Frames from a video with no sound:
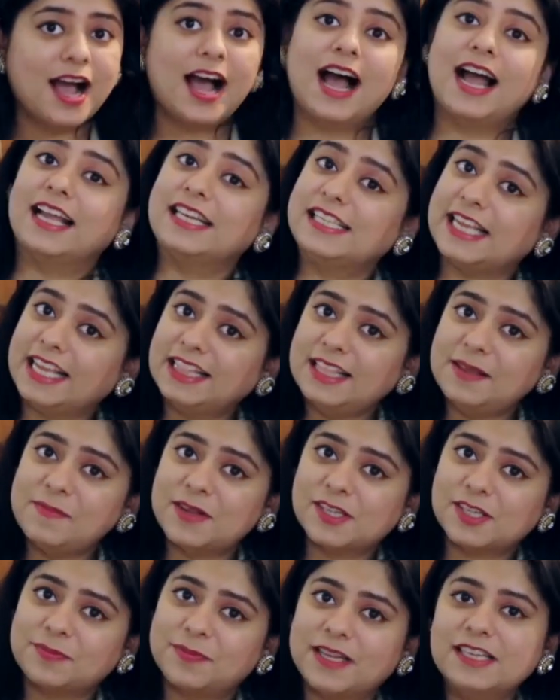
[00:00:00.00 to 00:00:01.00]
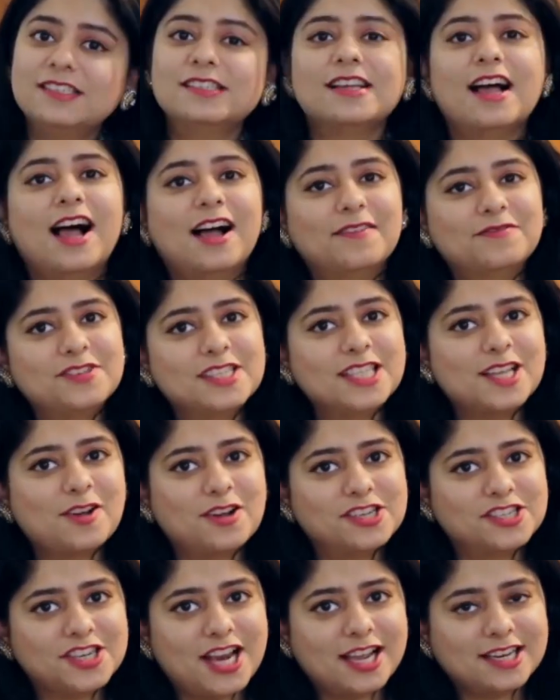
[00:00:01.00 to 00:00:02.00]
I take the measurement after the
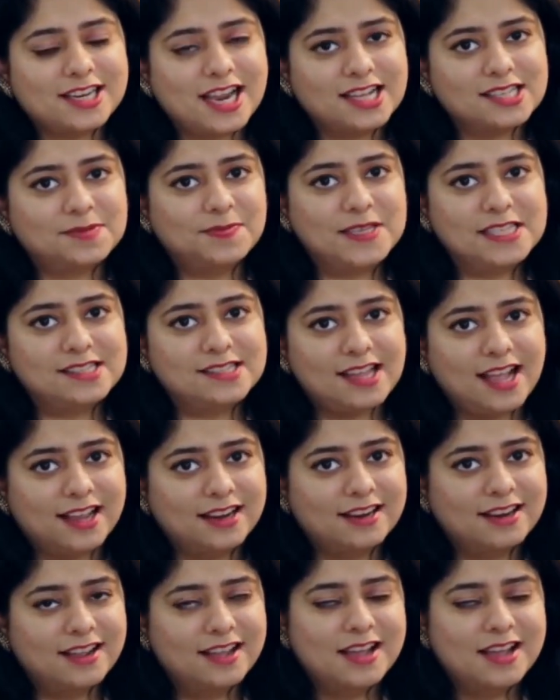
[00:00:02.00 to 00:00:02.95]
contract has been signed,